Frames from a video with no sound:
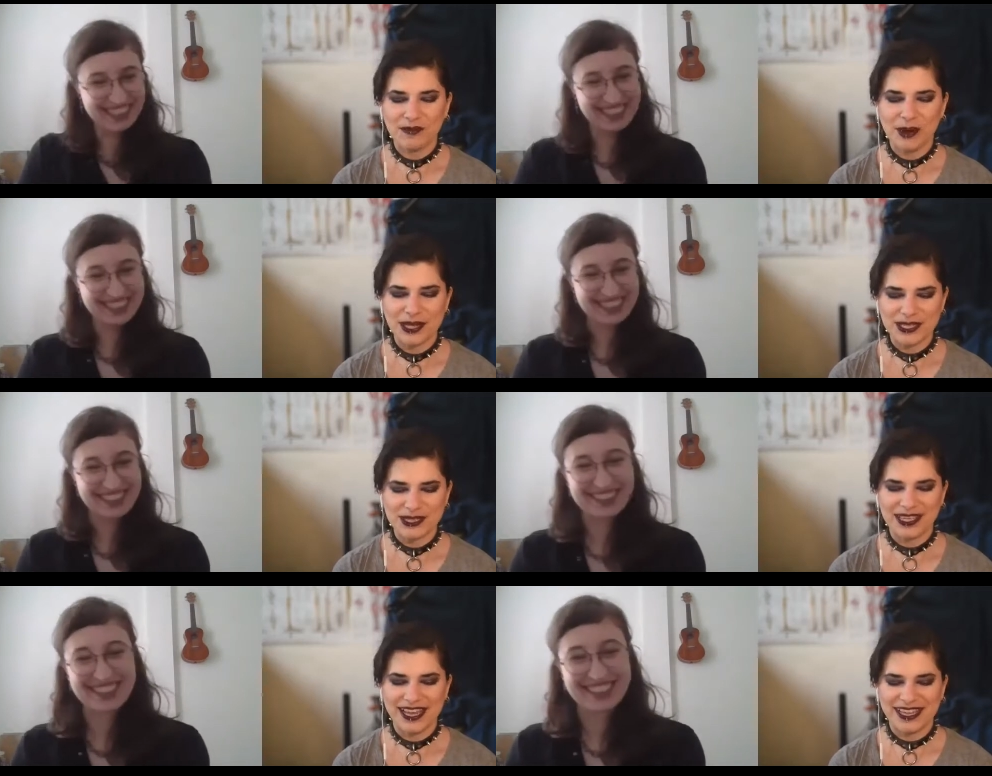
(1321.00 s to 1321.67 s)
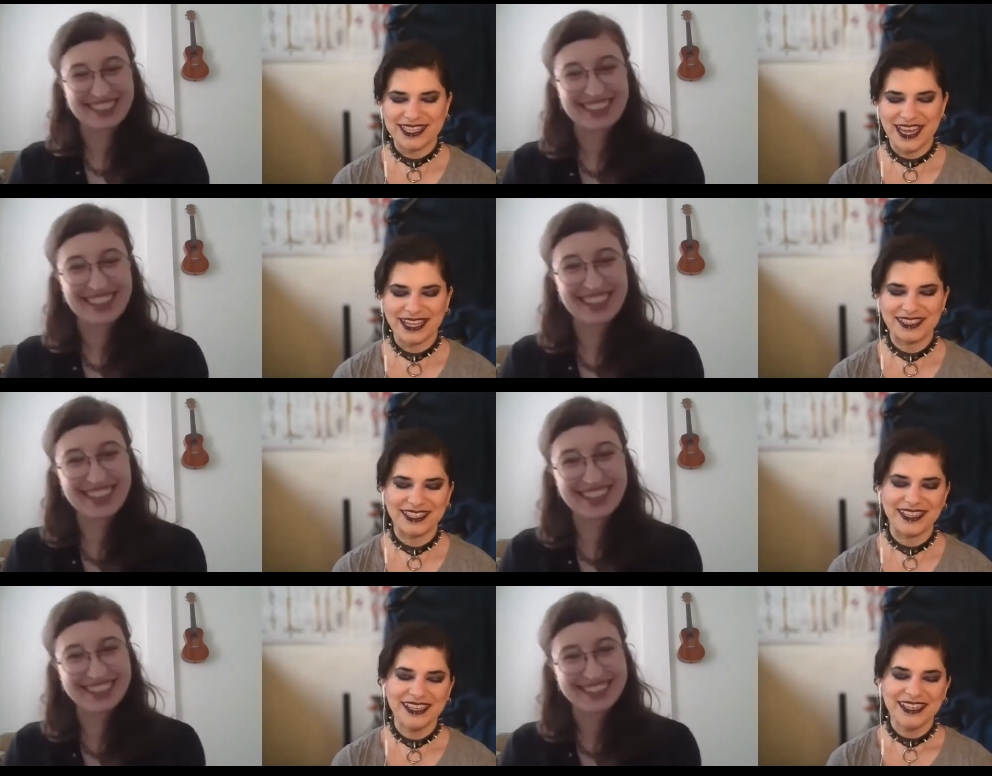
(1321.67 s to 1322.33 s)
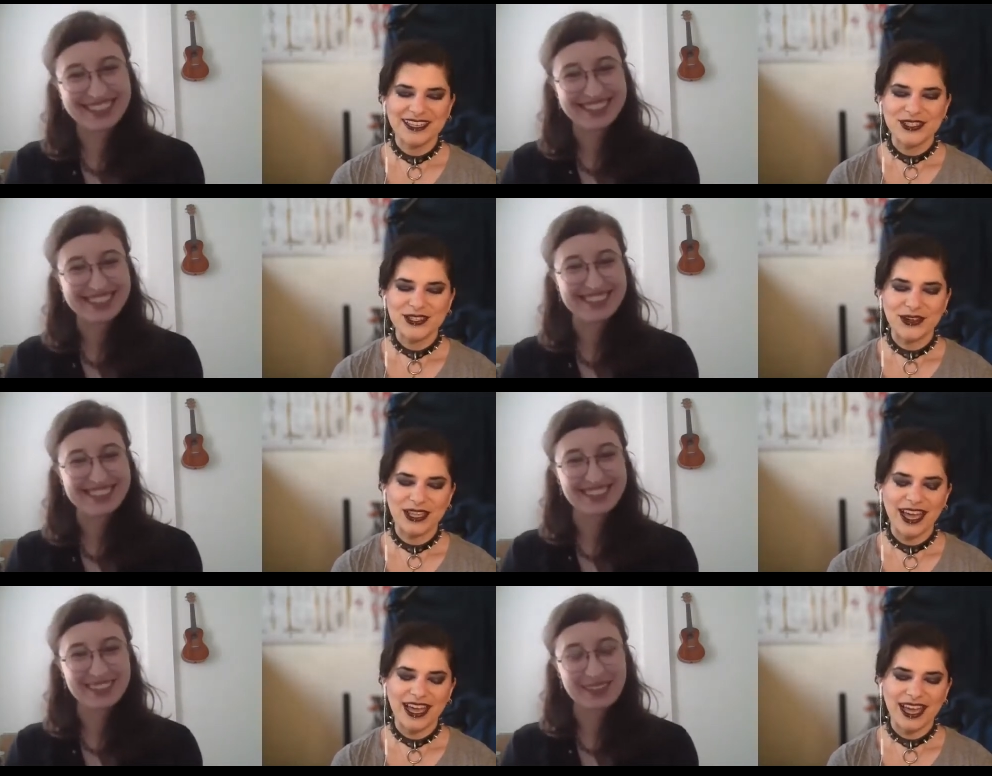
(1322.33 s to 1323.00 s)
Speaker 1: puzzle. Yeah, exactly. So
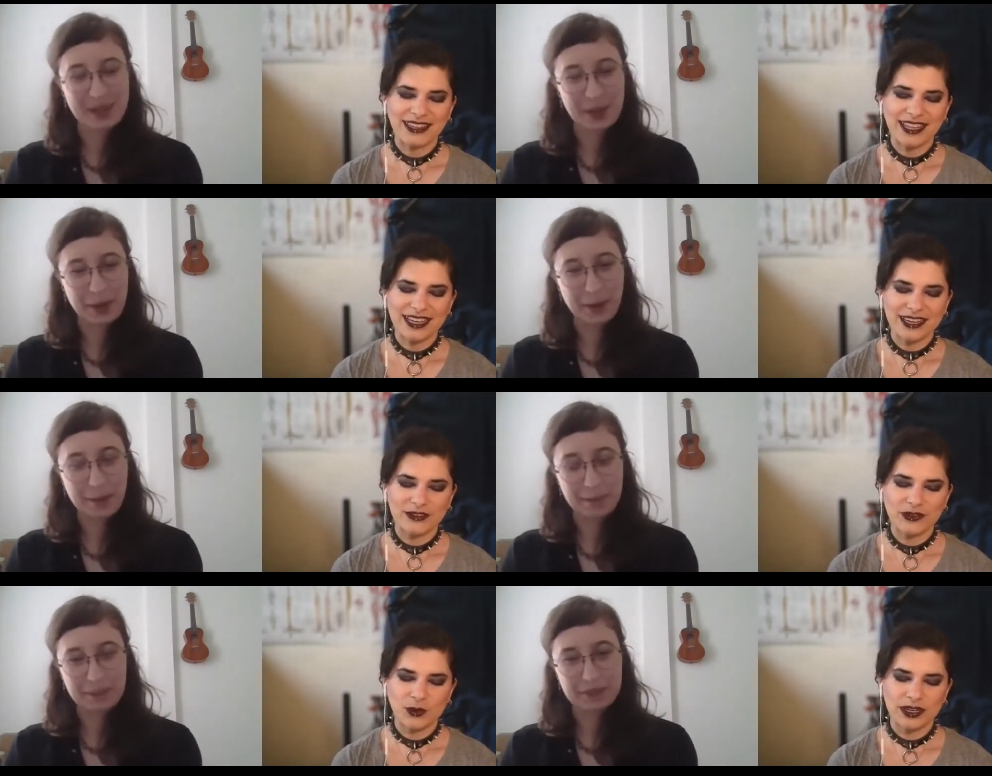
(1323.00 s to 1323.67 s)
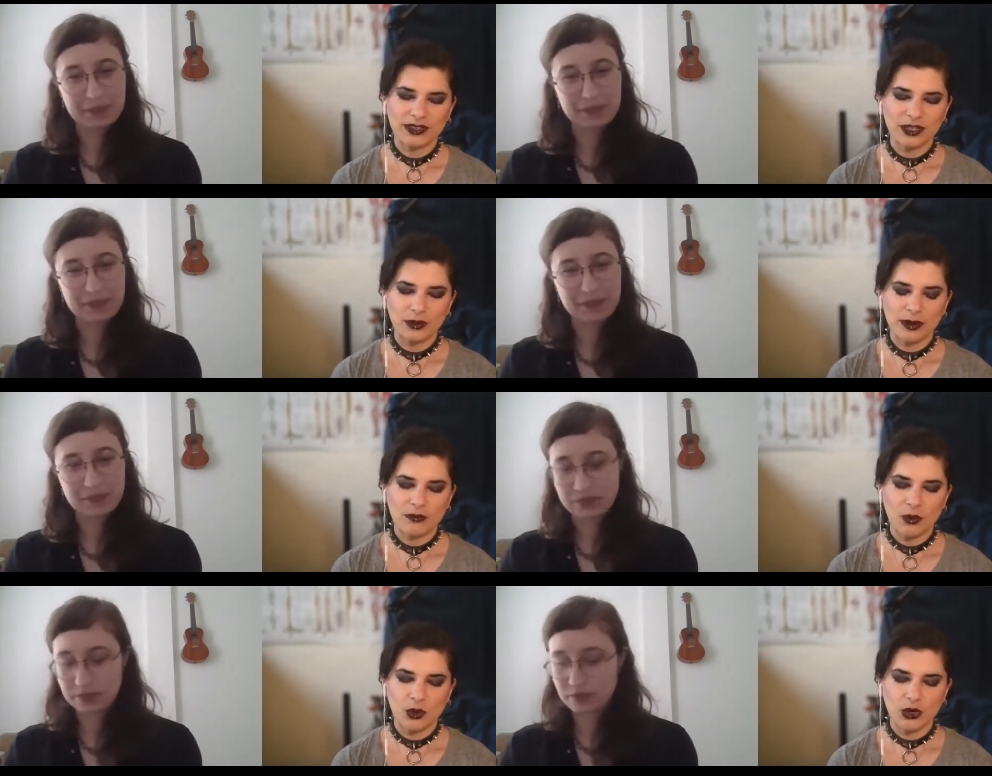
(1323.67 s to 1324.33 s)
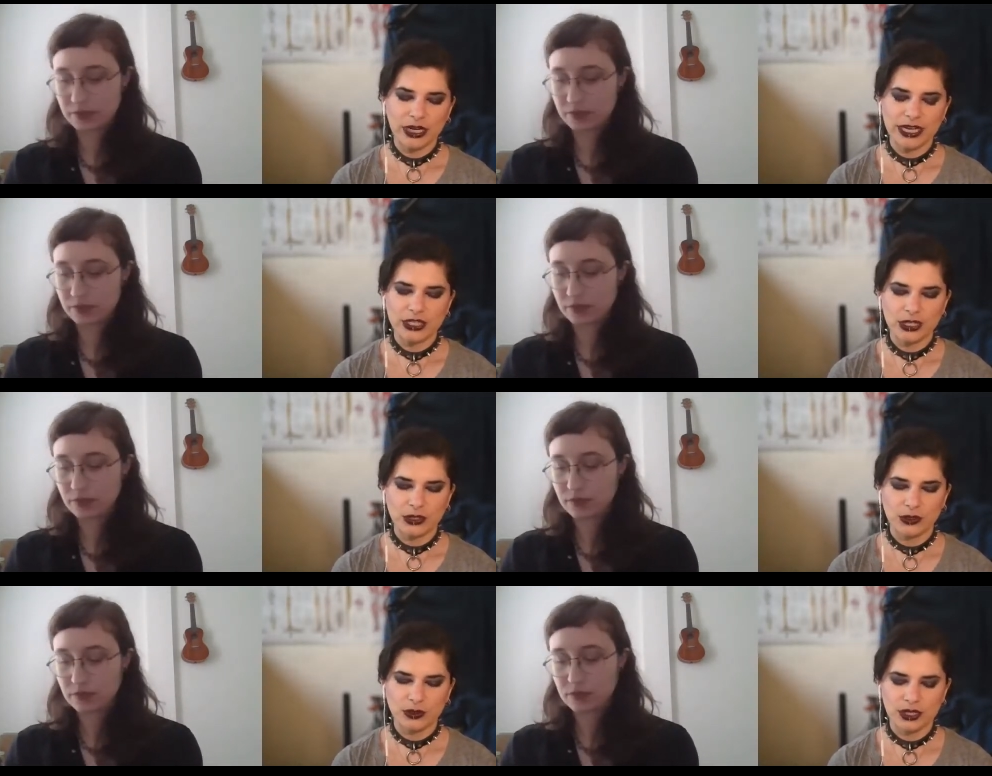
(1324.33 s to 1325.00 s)
yeah, I'd like it if you went a little bit more
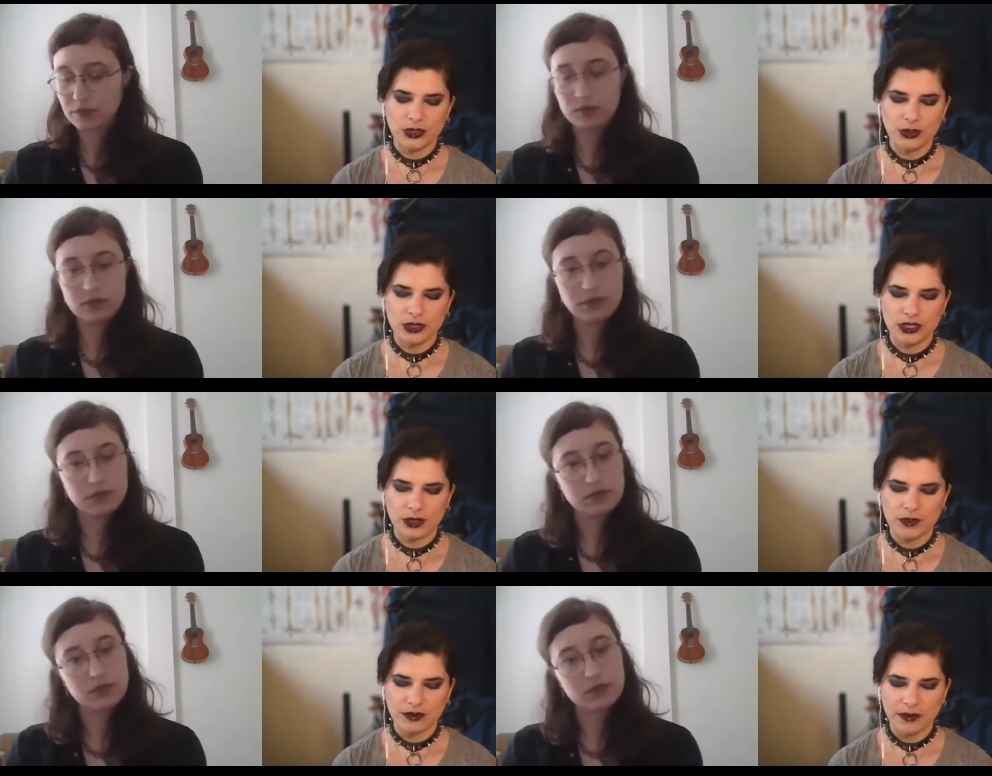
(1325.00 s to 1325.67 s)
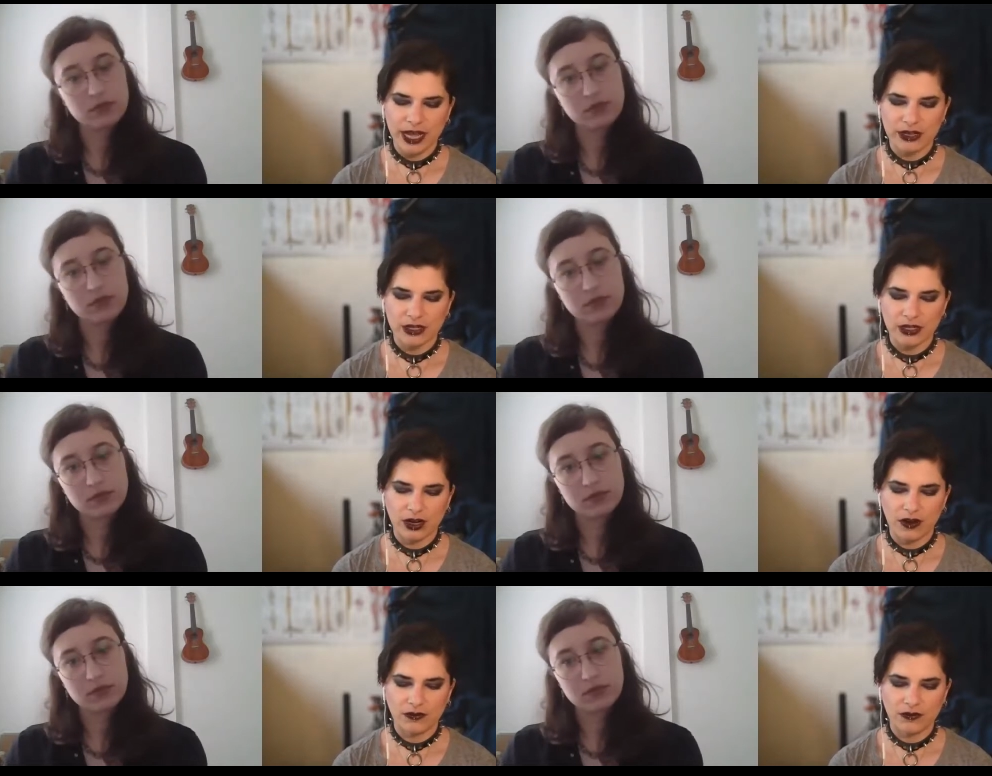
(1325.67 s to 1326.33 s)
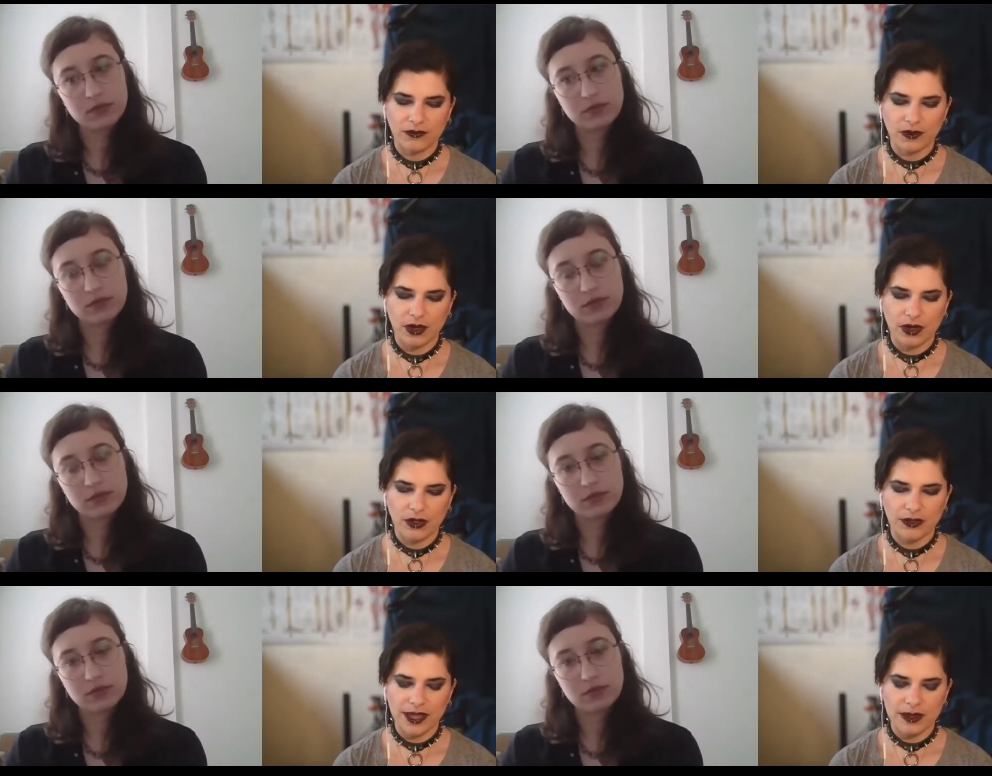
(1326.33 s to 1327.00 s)
into into the subject matter of
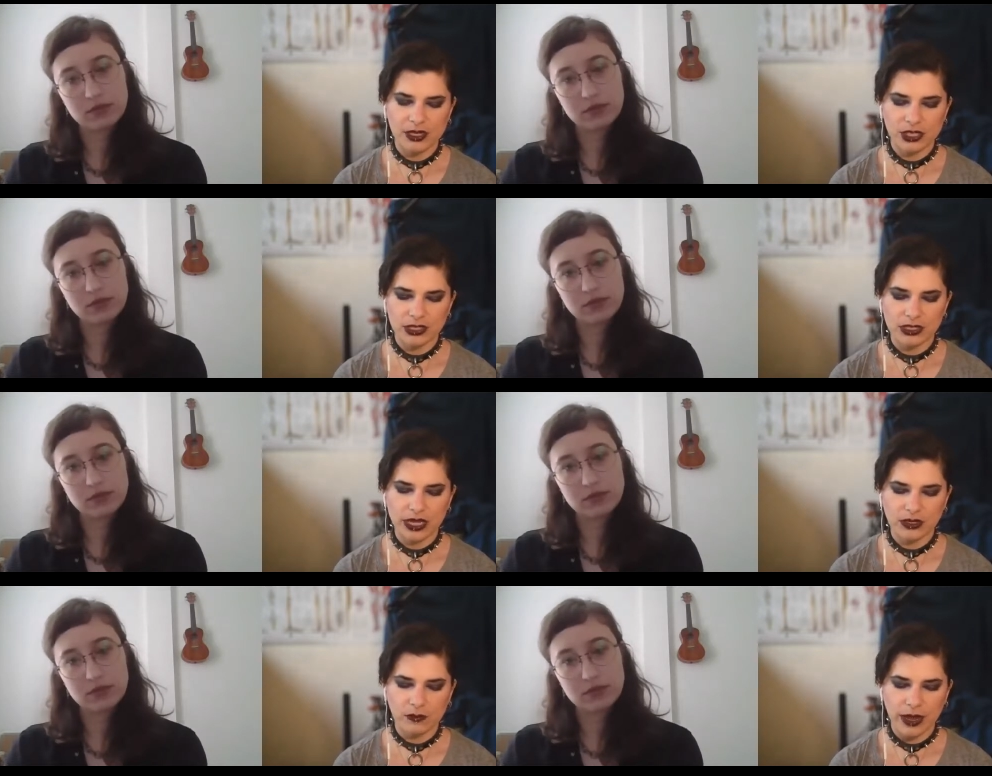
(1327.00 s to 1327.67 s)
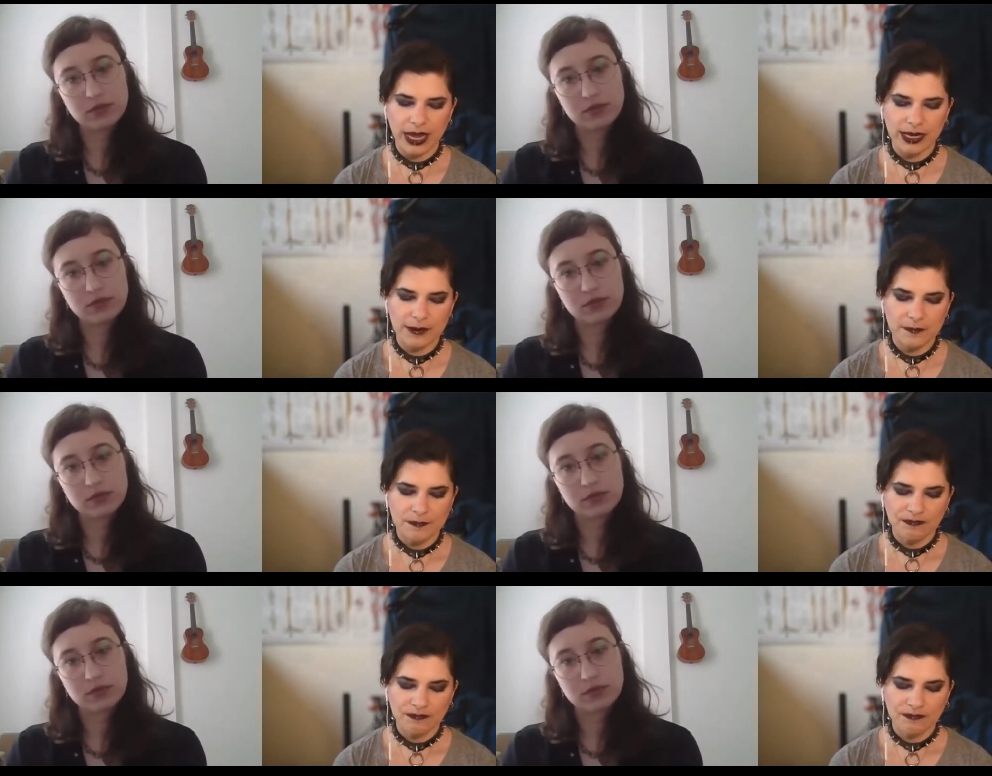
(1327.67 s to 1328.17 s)
uh, the images that you make.